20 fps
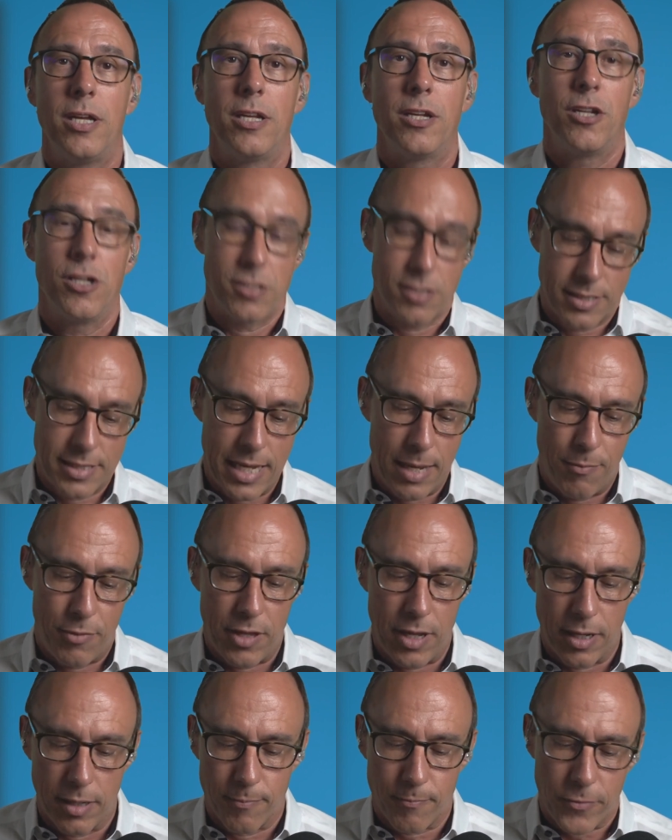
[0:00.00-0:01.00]
does the same
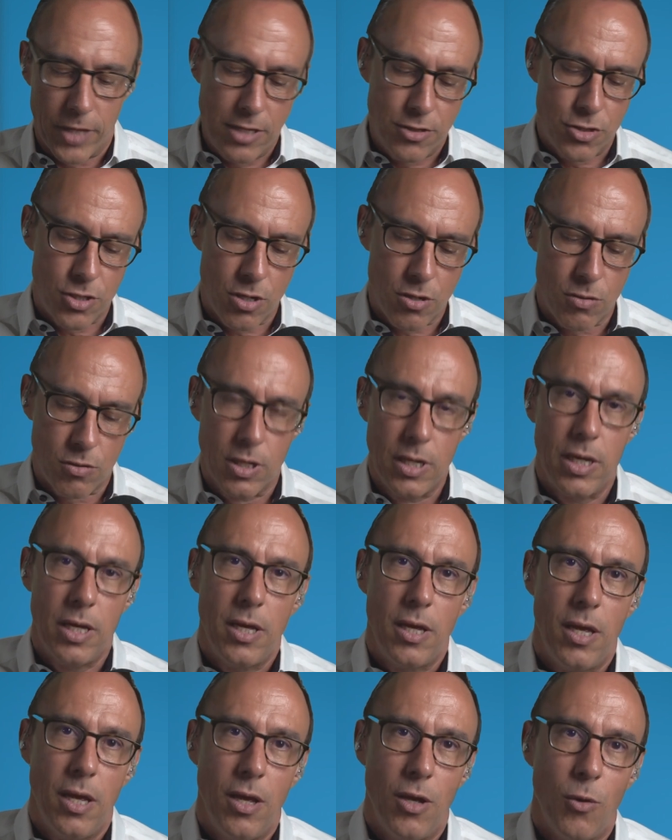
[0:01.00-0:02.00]
thing. And so
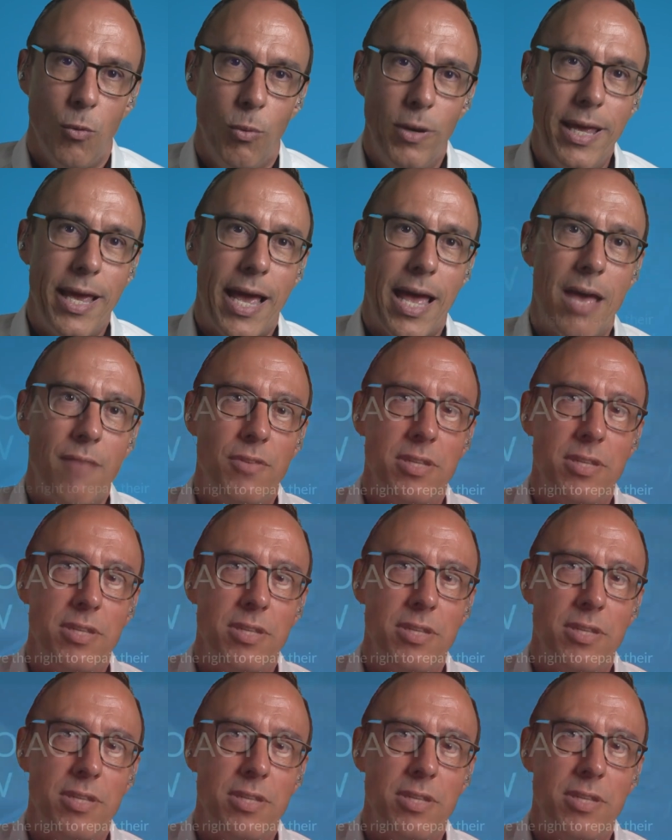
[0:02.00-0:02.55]
we have